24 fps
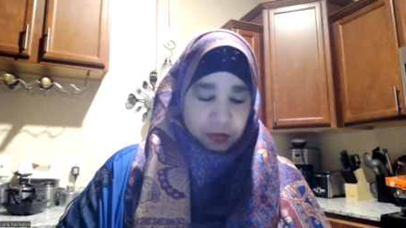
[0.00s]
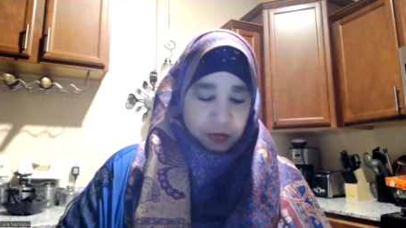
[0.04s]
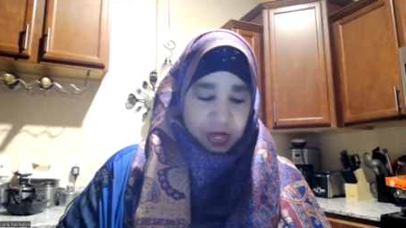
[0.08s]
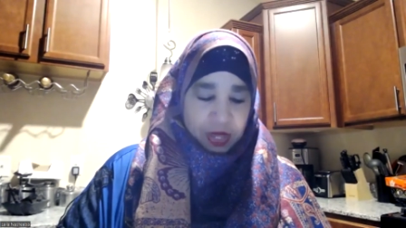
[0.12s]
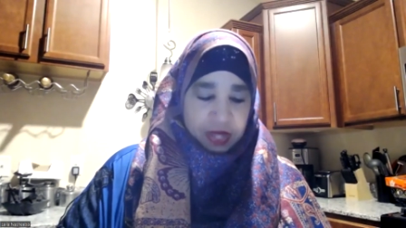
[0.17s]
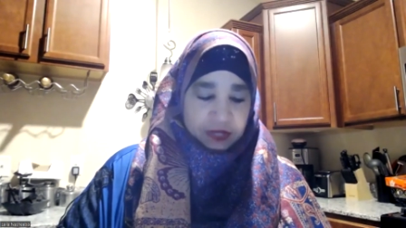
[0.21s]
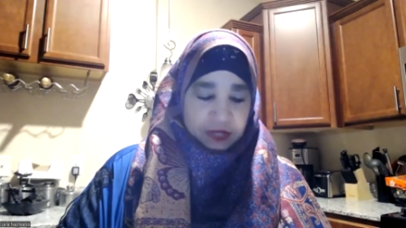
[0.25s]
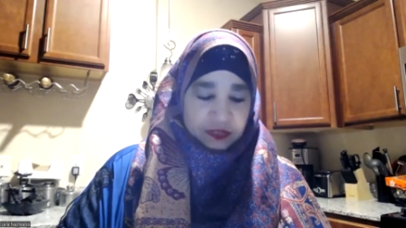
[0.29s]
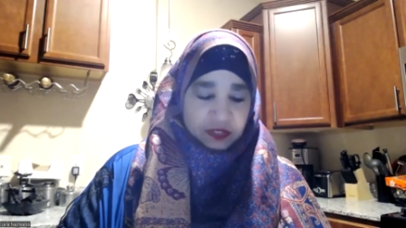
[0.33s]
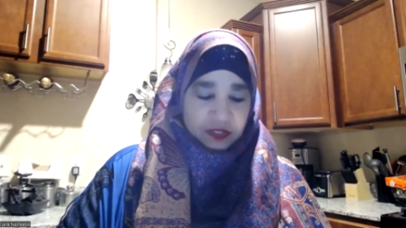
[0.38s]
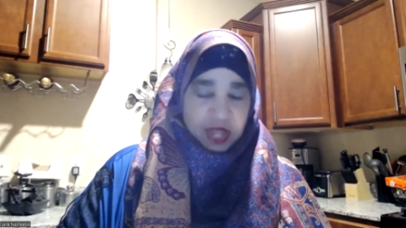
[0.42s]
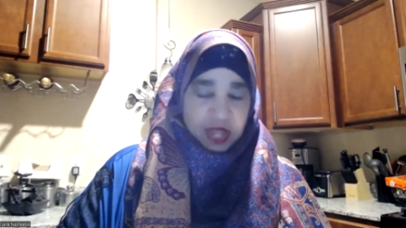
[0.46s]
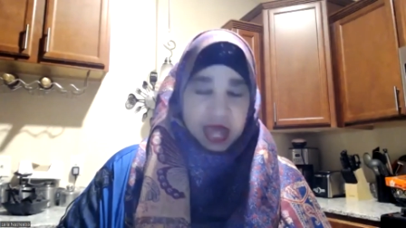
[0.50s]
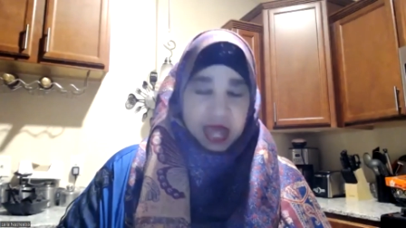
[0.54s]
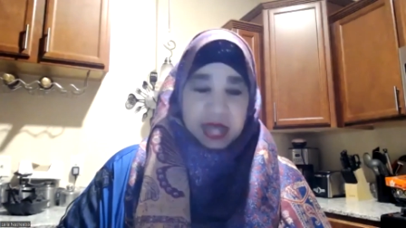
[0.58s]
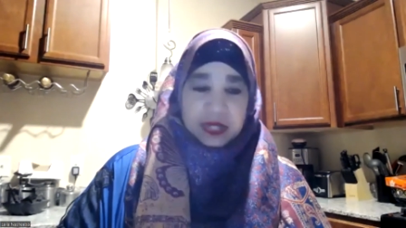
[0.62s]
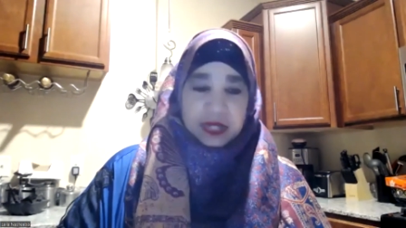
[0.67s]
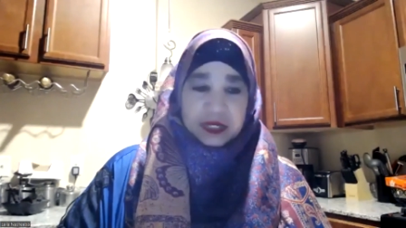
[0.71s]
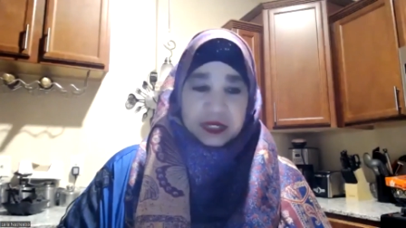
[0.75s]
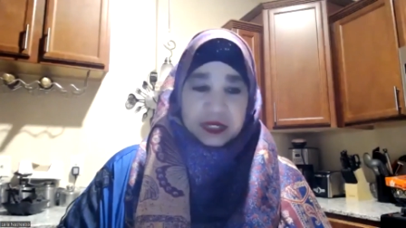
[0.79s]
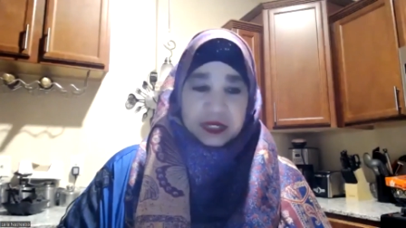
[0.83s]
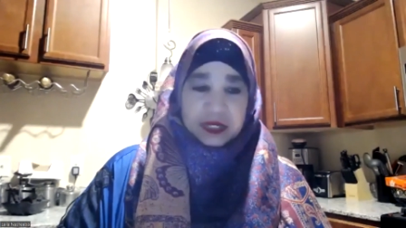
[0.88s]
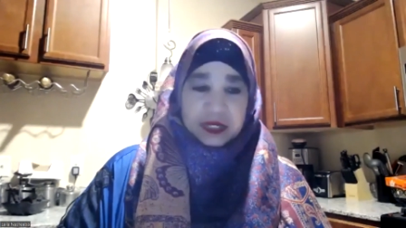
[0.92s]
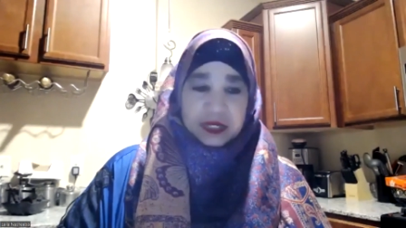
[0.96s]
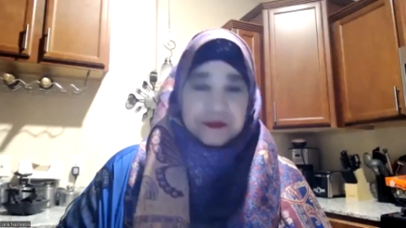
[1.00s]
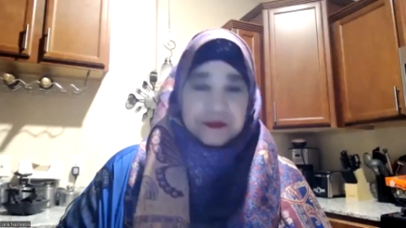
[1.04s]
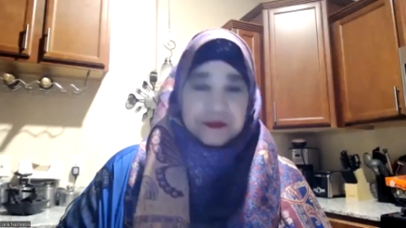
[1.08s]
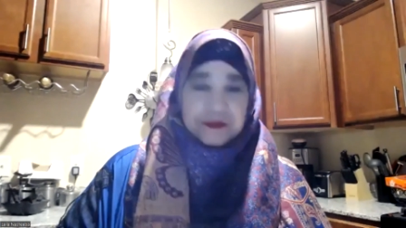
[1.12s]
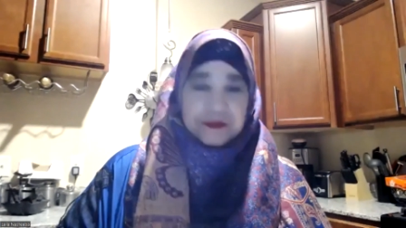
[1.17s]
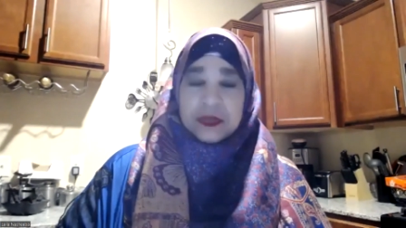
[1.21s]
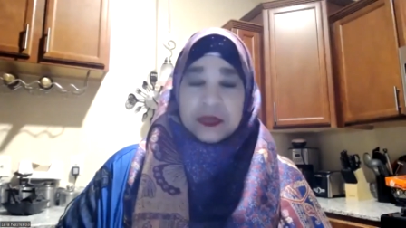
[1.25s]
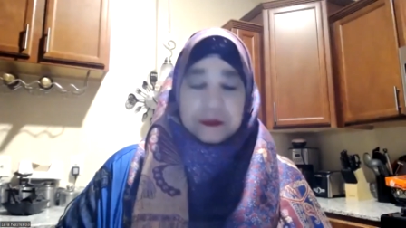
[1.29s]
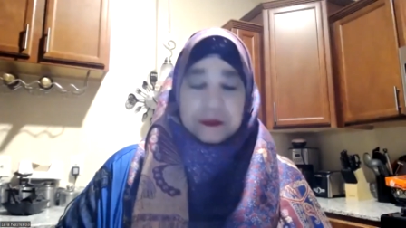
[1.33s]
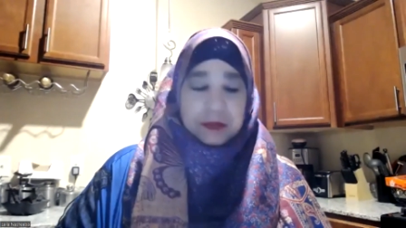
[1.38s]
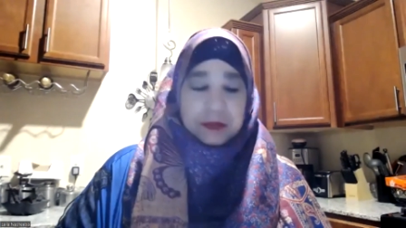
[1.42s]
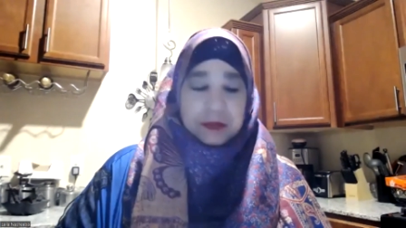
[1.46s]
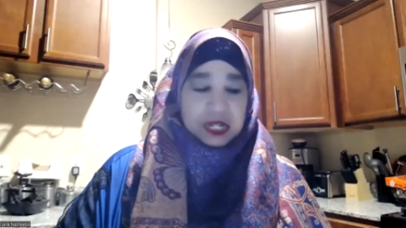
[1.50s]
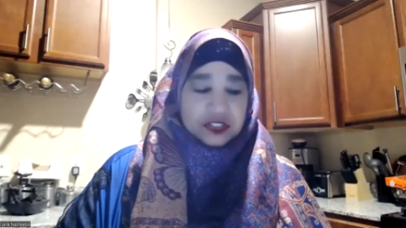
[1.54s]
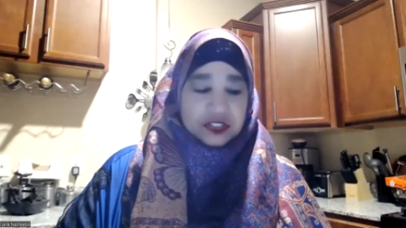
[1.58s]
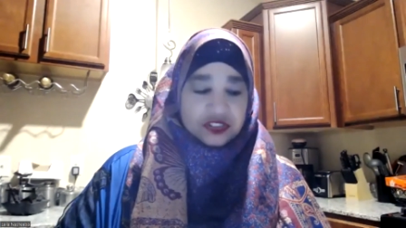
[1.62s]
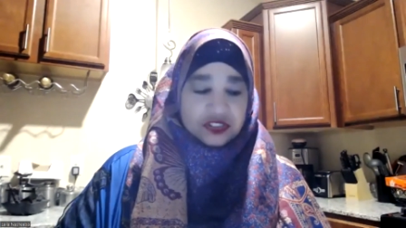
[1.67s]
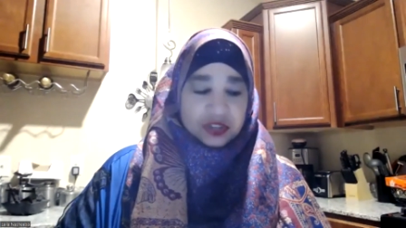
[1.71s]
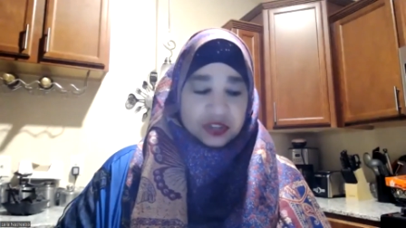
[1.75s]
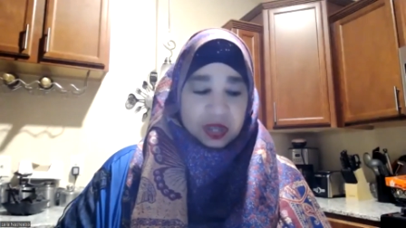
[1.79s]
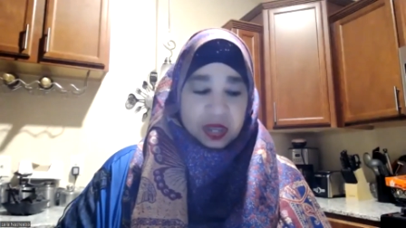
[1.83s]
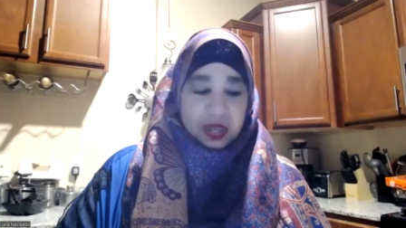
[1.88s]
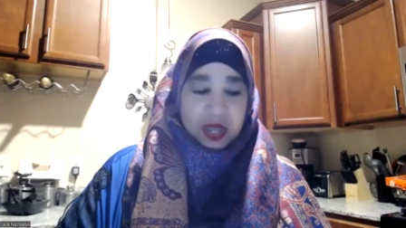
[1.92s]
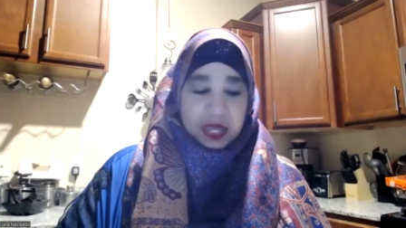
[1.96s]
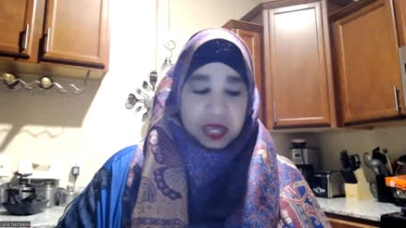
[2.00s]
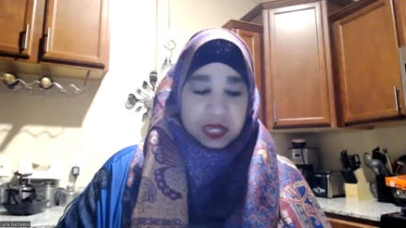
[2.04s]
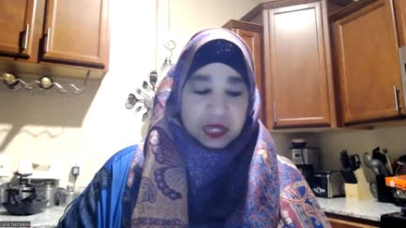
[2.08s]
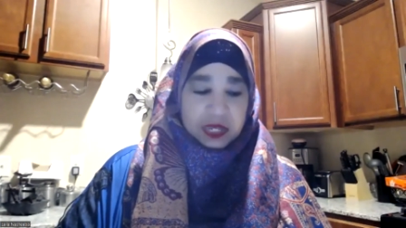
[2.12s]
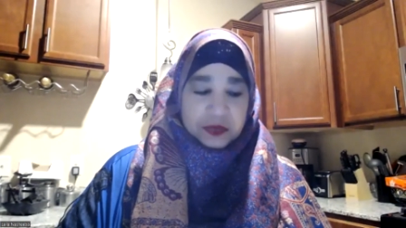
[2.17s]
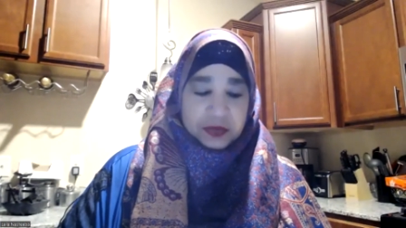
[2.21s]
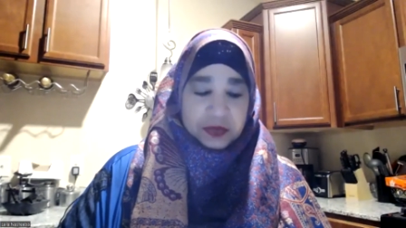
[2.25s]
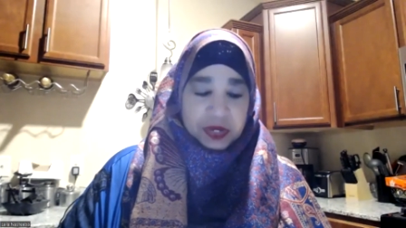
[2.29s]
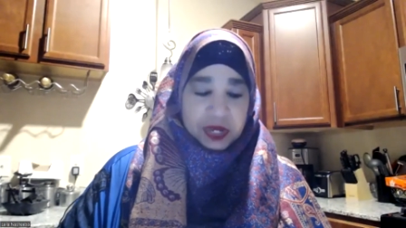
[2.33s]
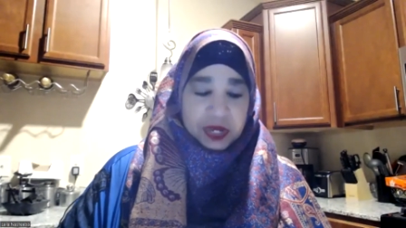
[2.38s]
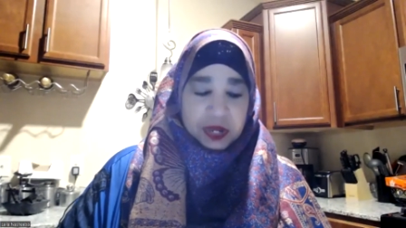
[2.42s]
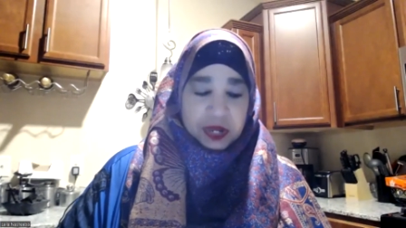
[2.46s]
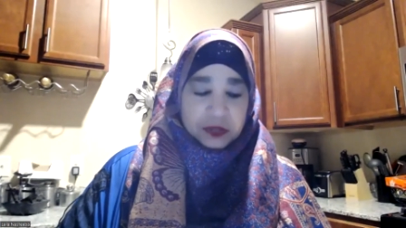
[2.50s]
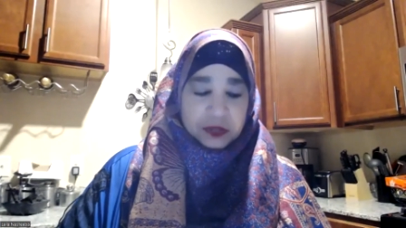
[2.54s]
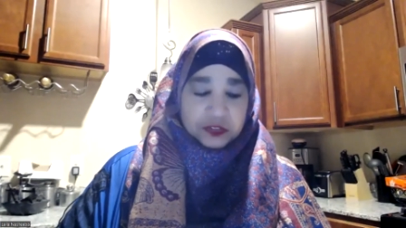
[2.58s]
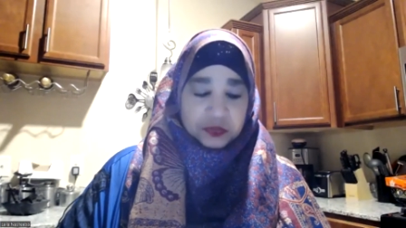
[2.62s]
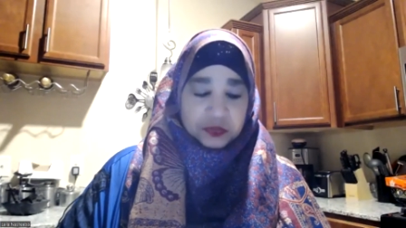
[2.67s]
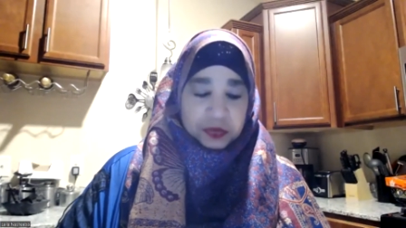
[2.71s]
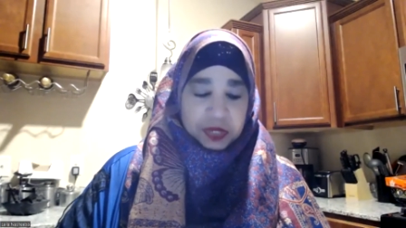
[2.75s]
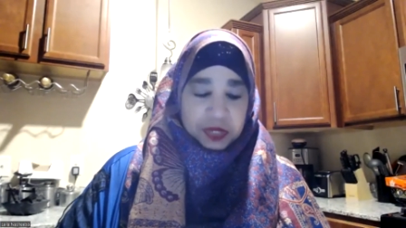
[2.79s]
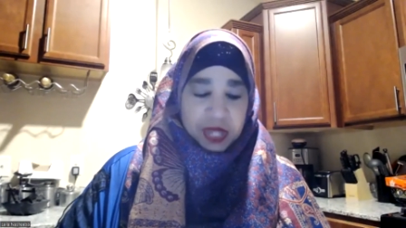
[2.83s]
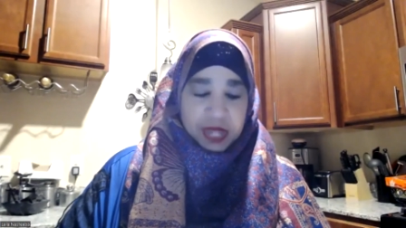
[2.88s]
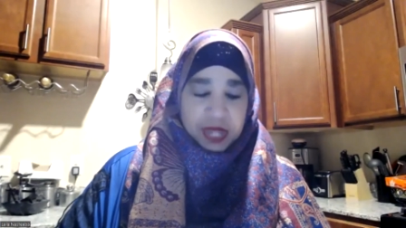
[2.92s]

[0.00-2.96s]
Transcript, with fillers: Exactly. MashaAllah. Anyone else would